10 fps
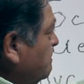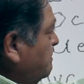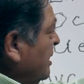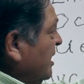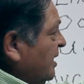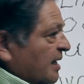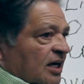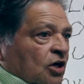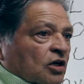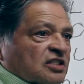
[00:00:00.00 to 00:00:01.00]
B,
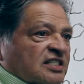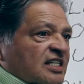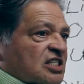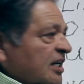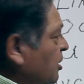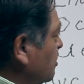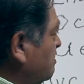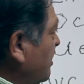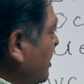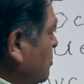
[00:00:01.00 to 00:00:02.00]
because this letter
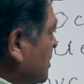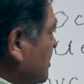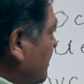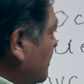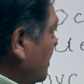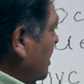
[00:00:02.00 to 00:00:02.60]
B with the